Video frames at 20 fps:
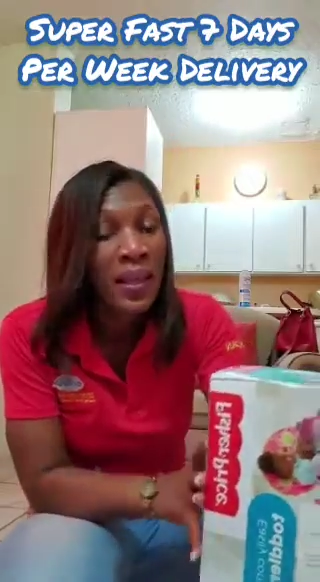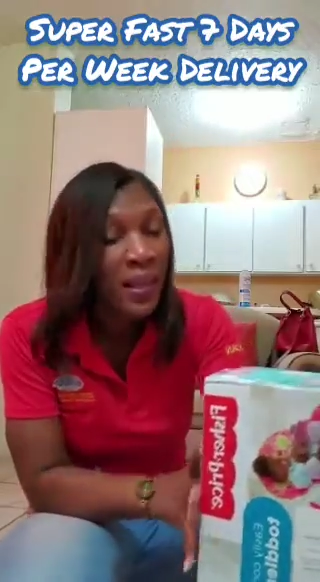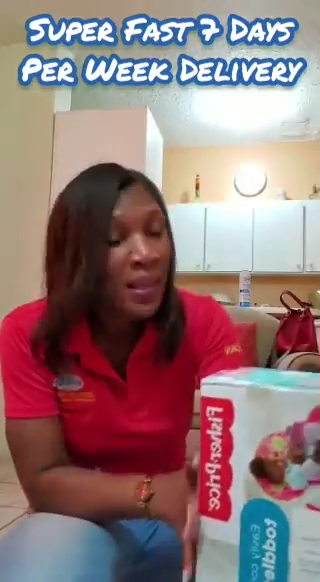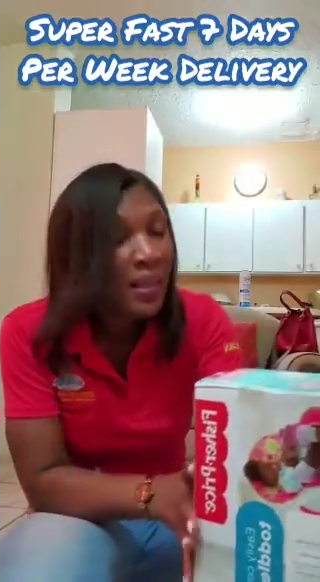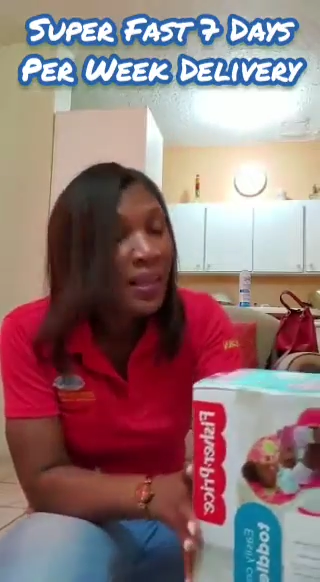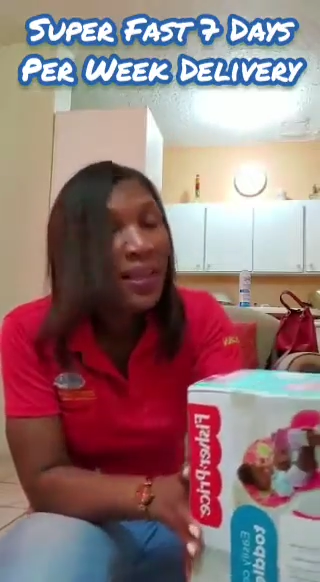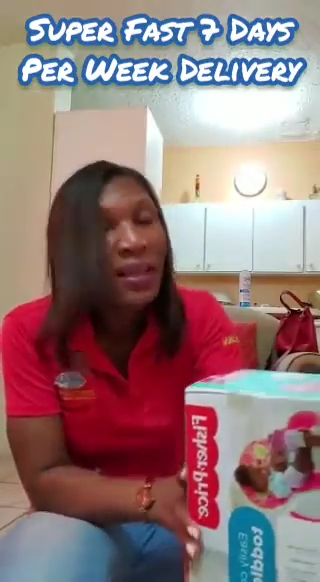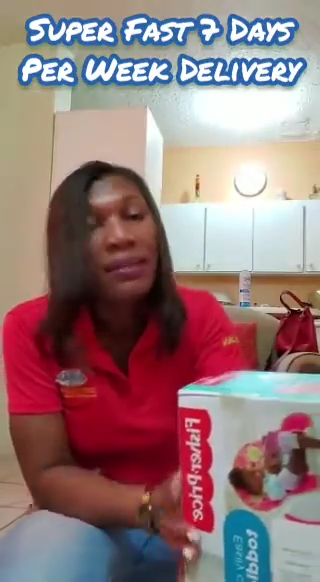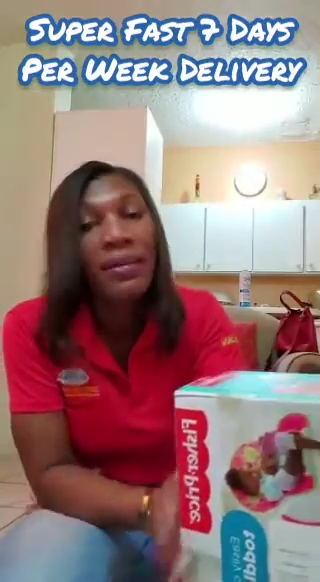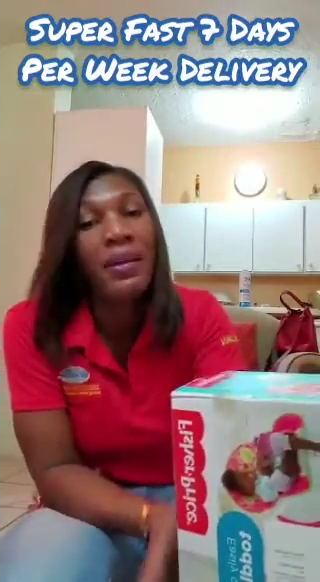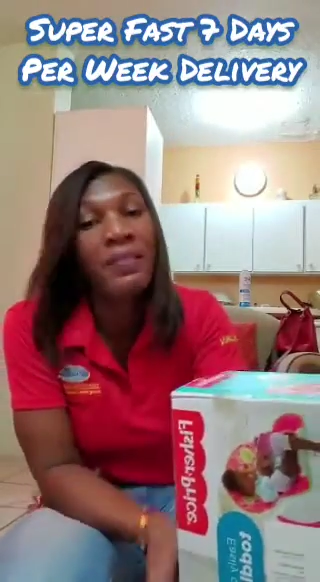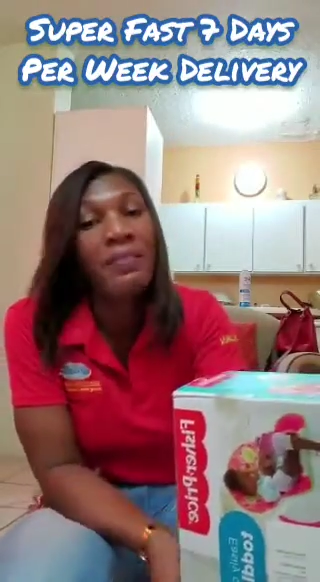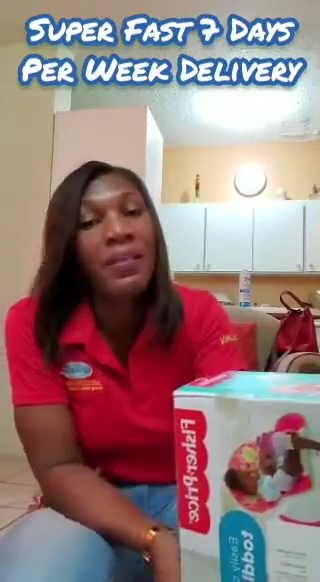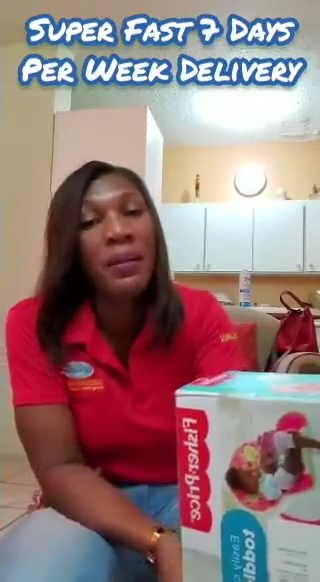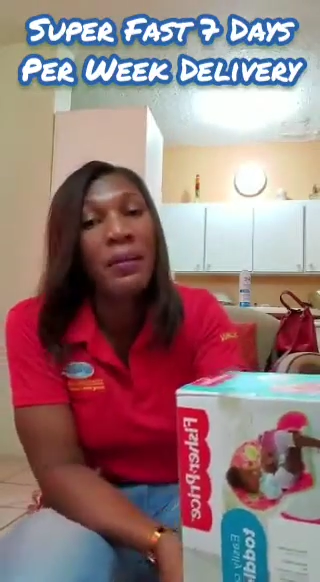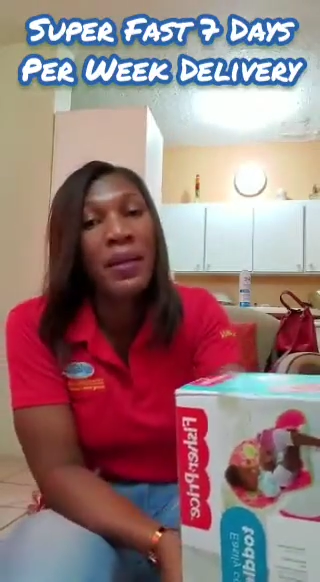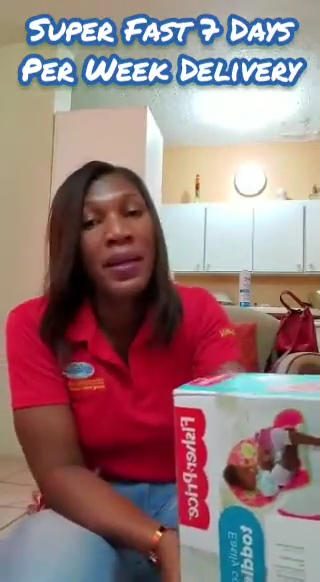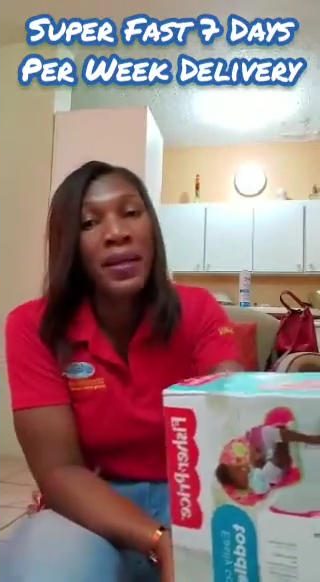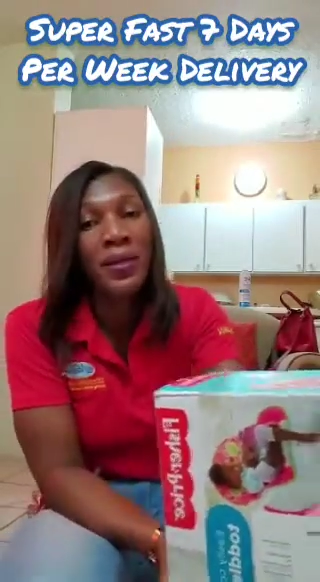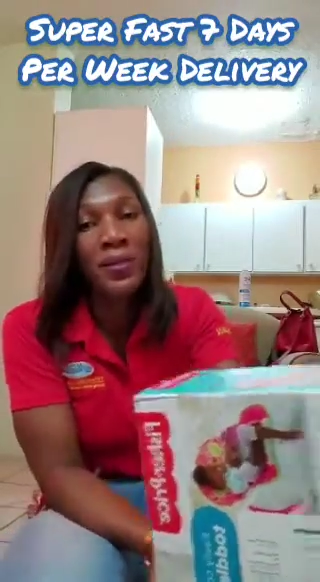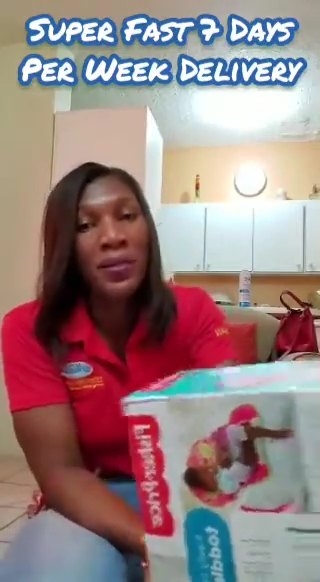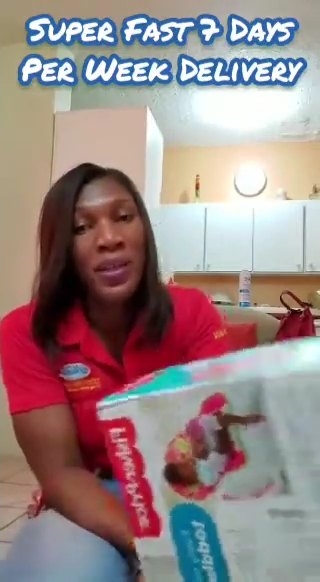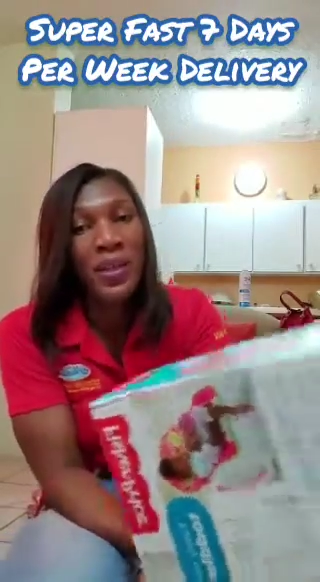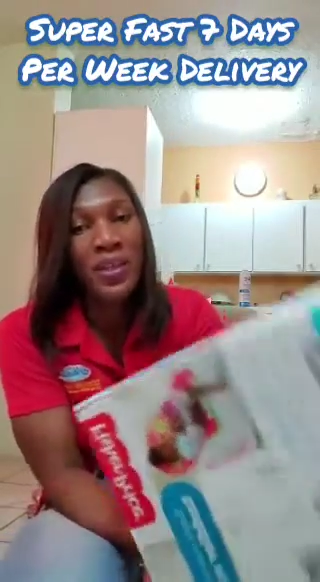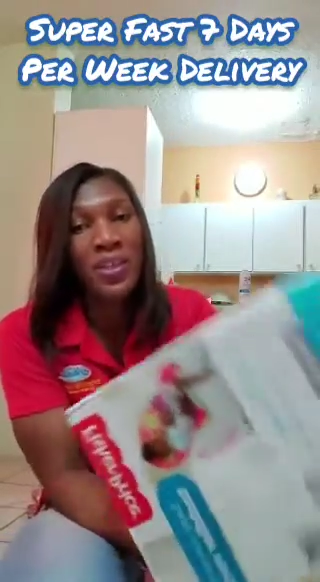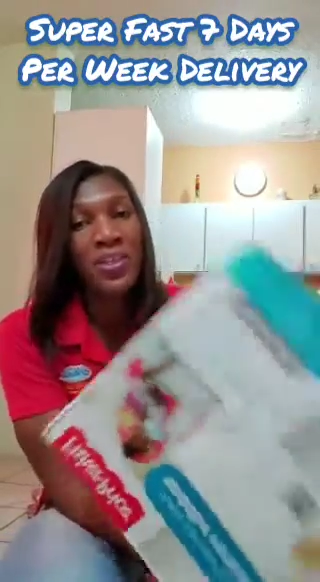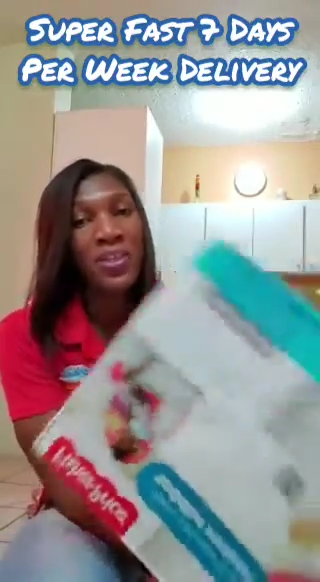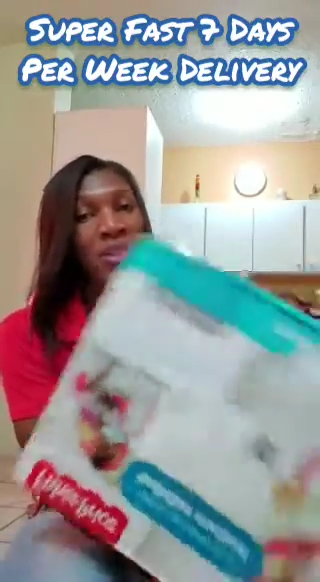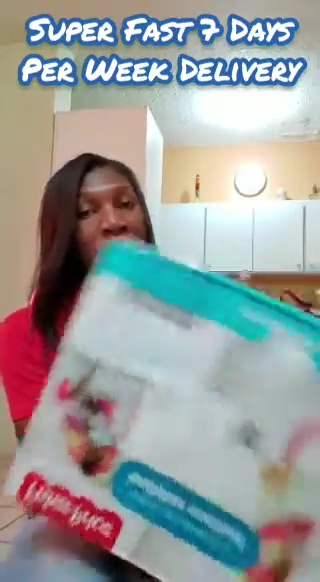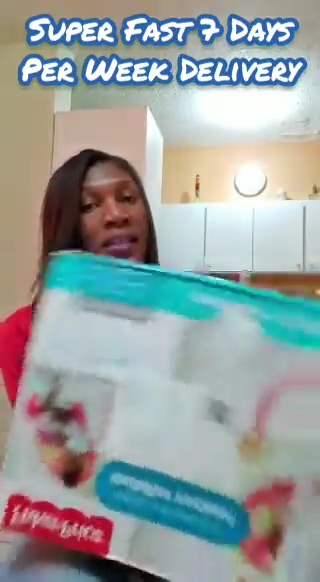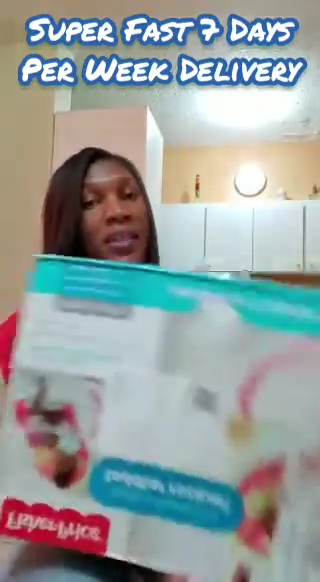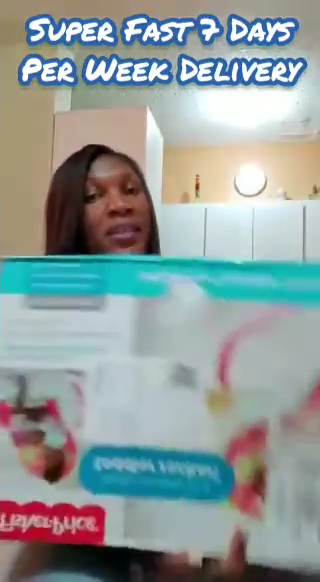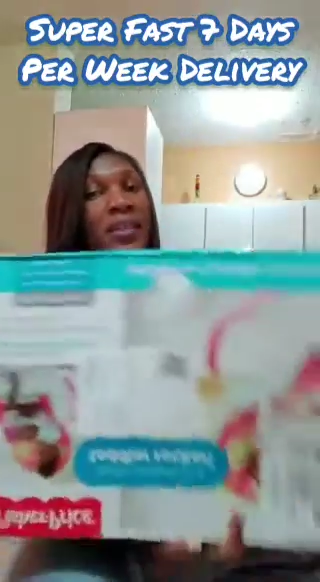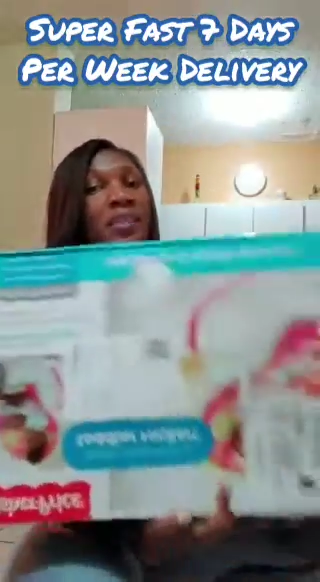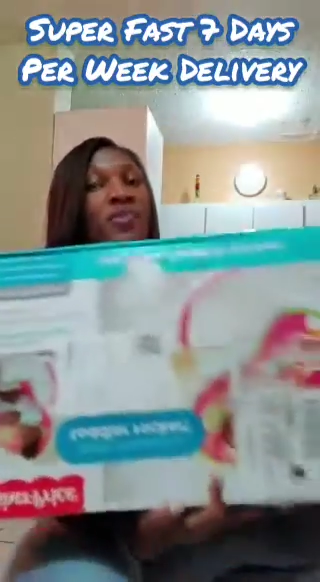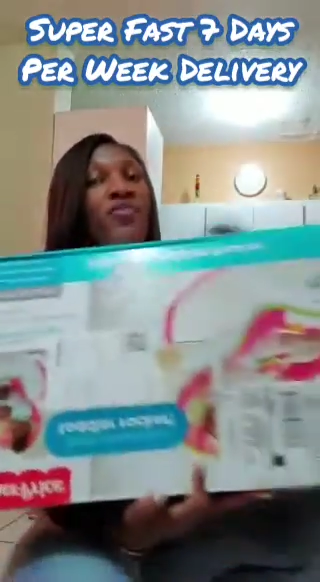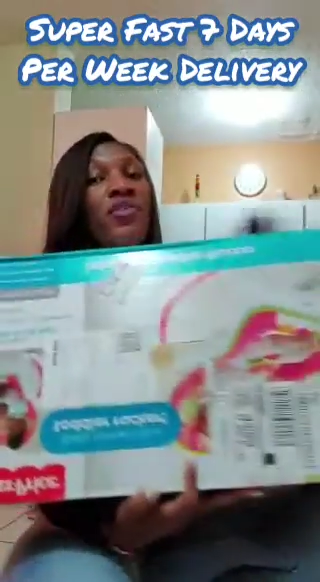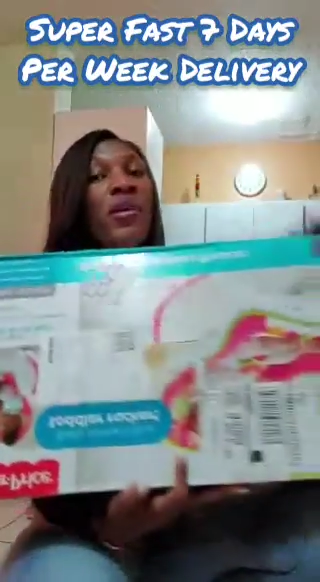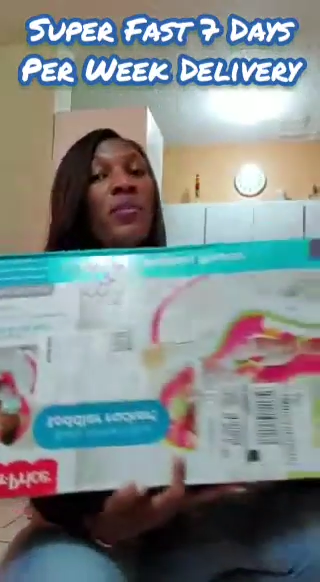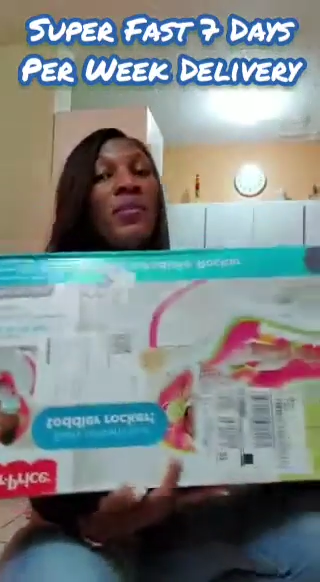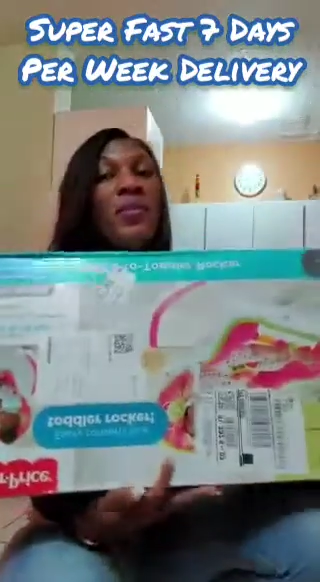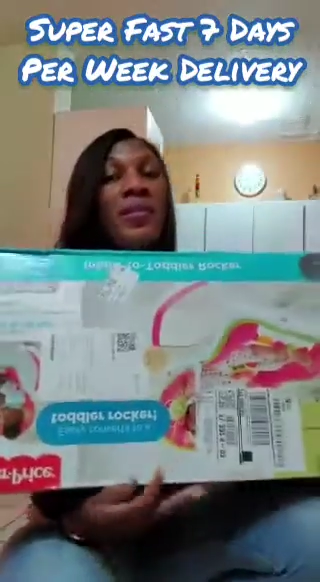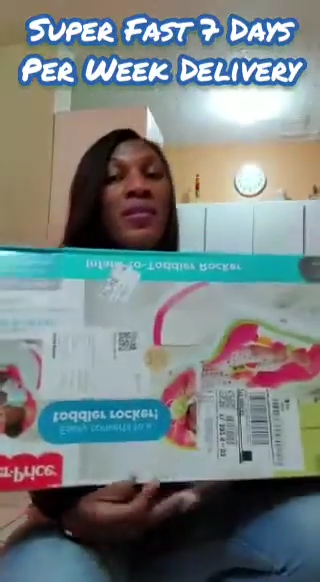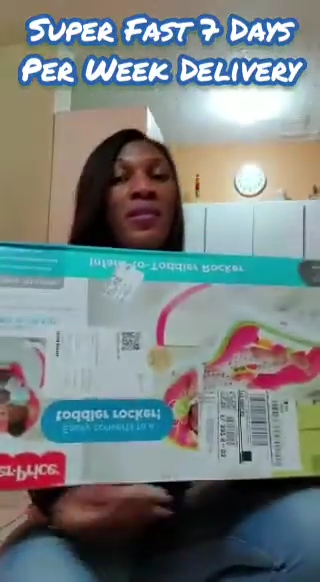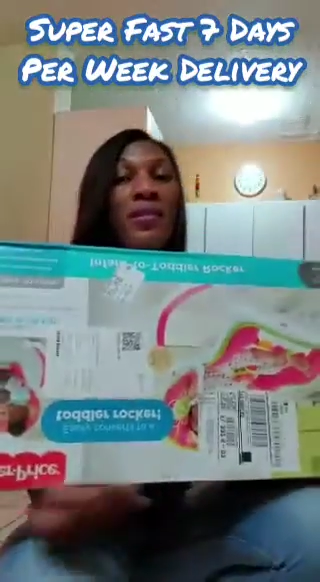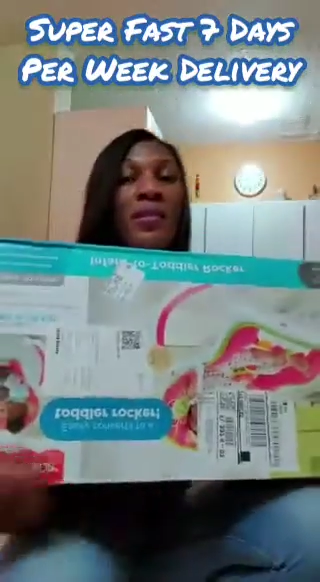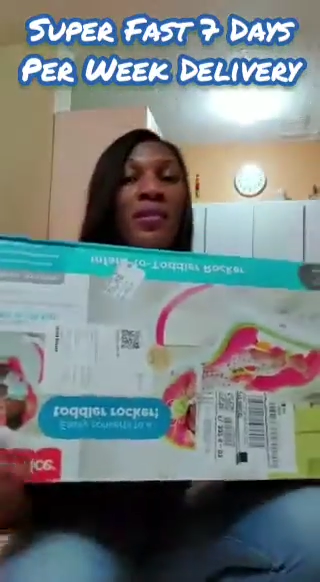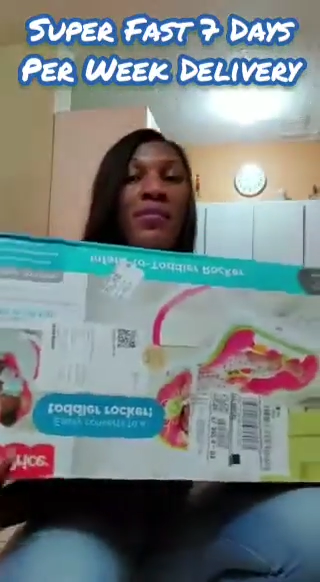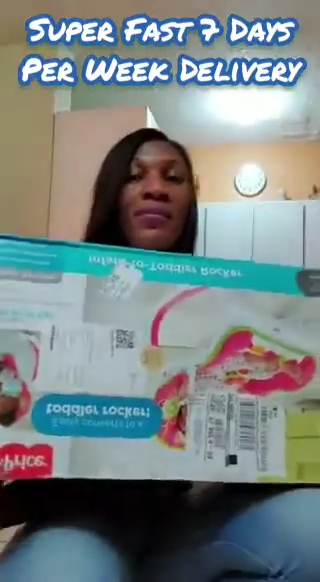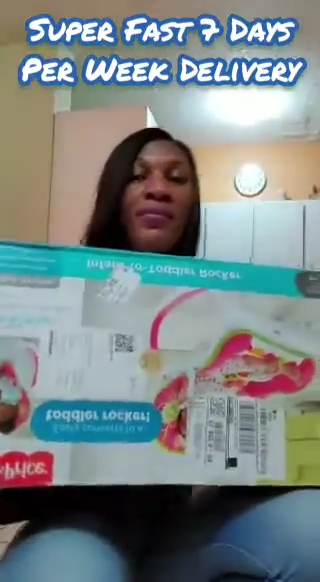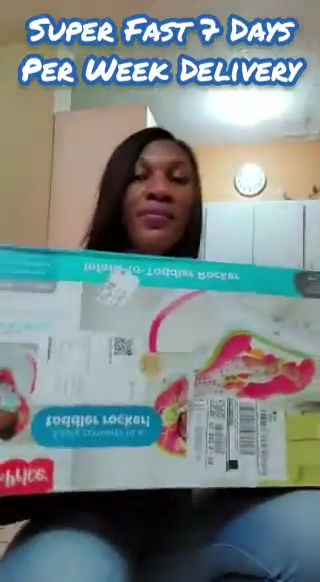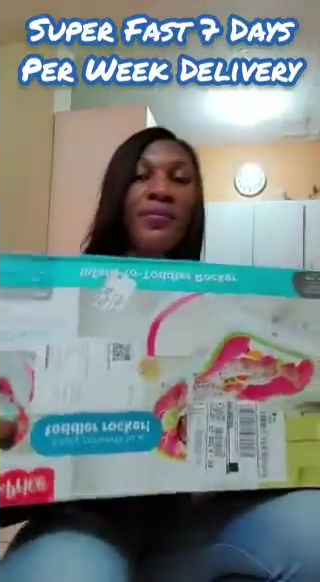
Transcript: He arrived at my location and he dropped it off.